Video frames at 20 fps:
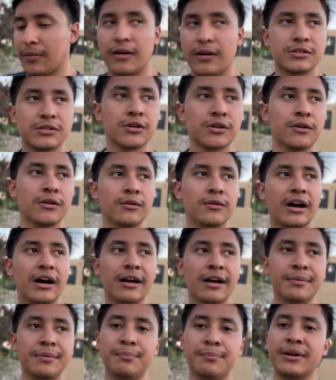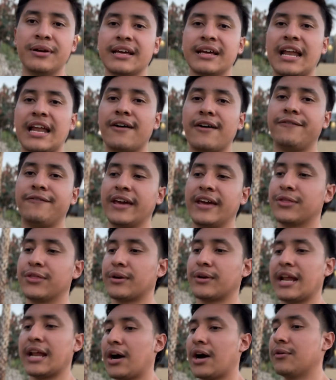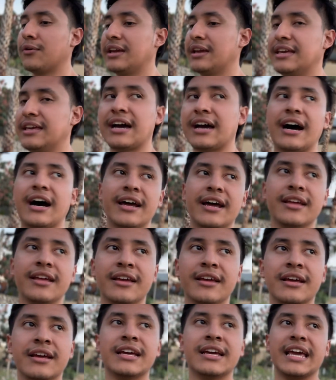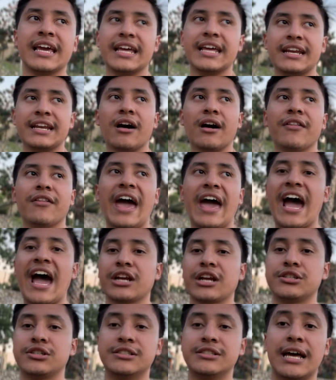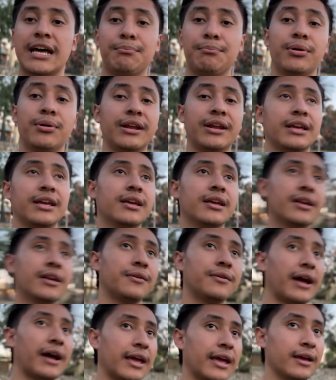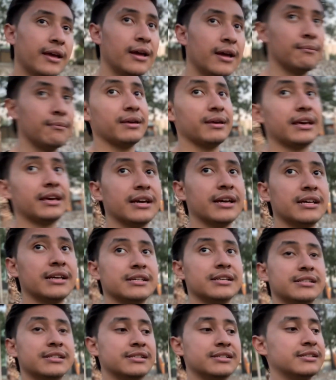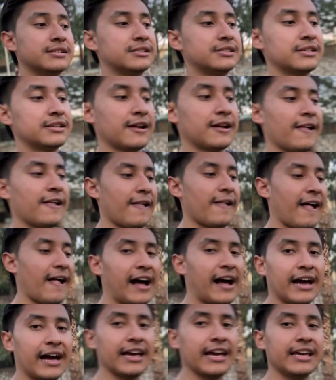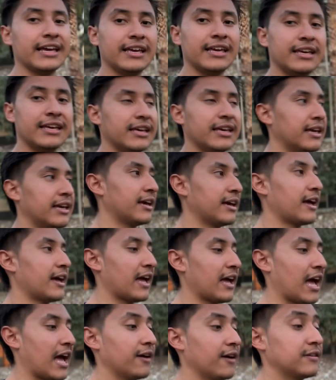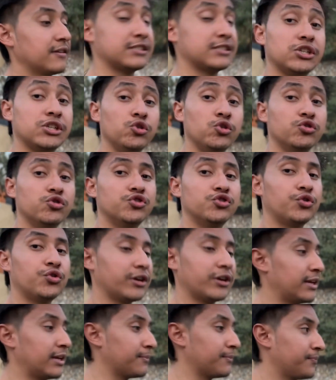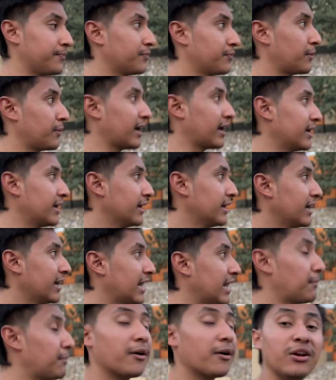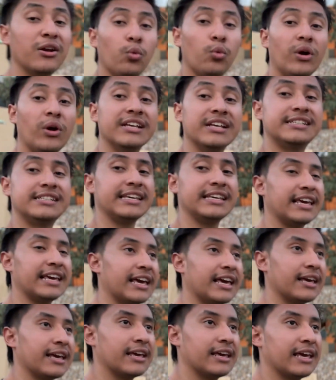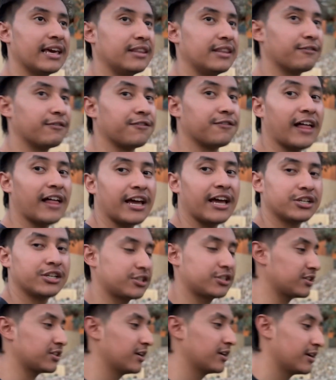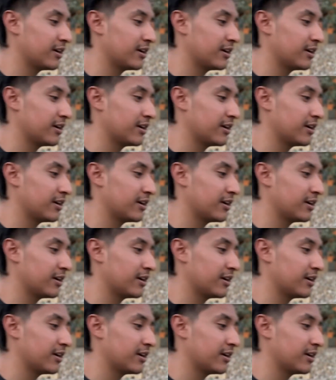So I've been putting a lot of faith right now in God and in all the actions that I'm putting, right? Because I have this huge dream, right? And I'm already witnessing it in the flesh.